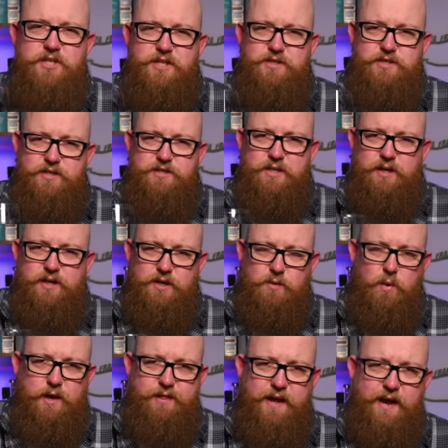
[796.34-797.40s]
is distinctly
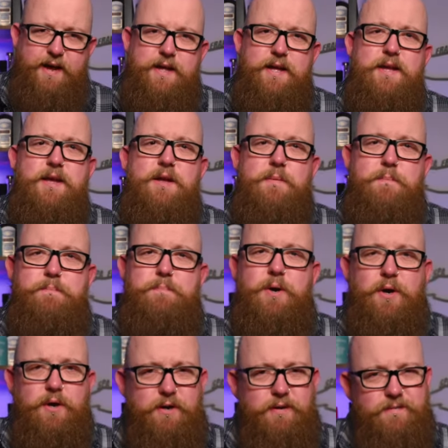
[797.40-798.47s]
quite that,
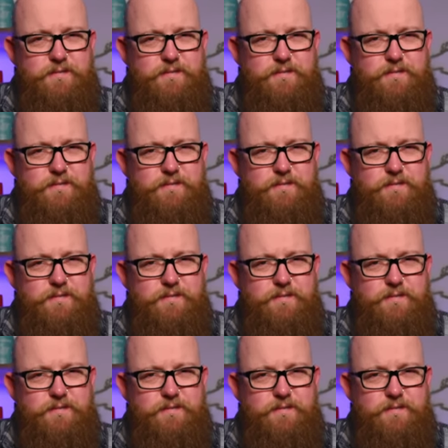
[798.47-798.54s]
but